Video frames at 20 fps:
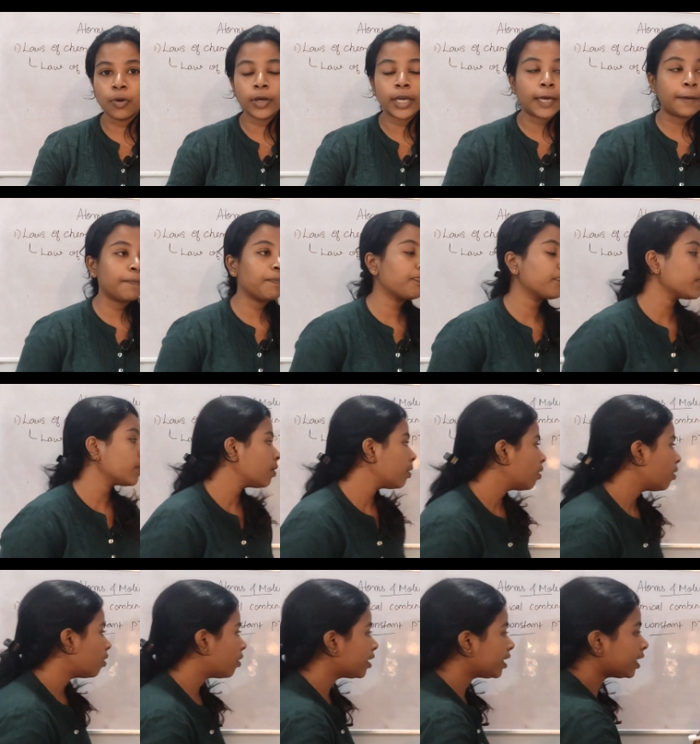Okay,
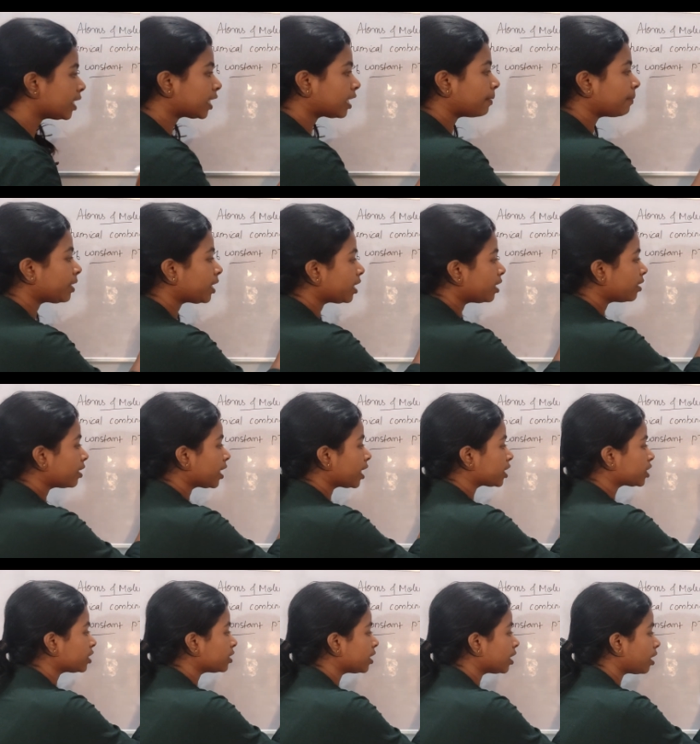or in a chemical
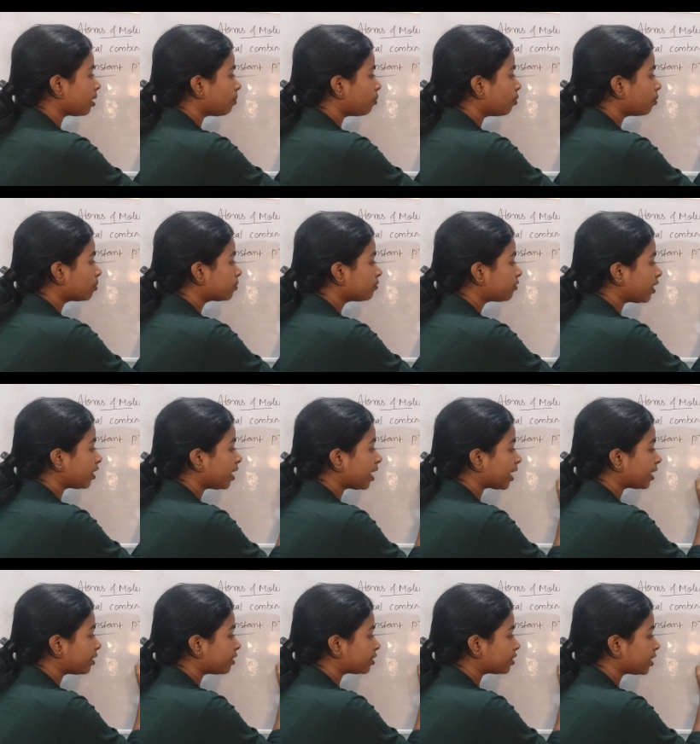reaction there are 3
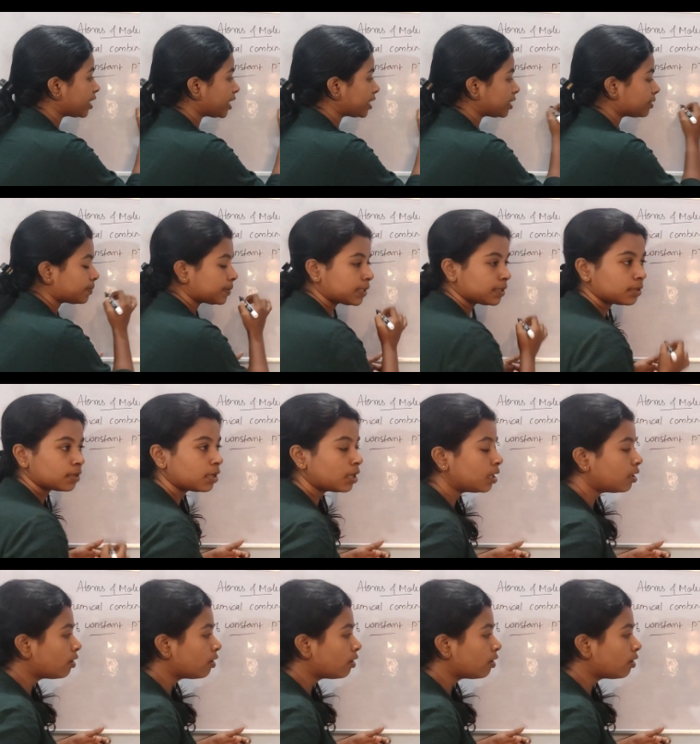hydrogen atoms.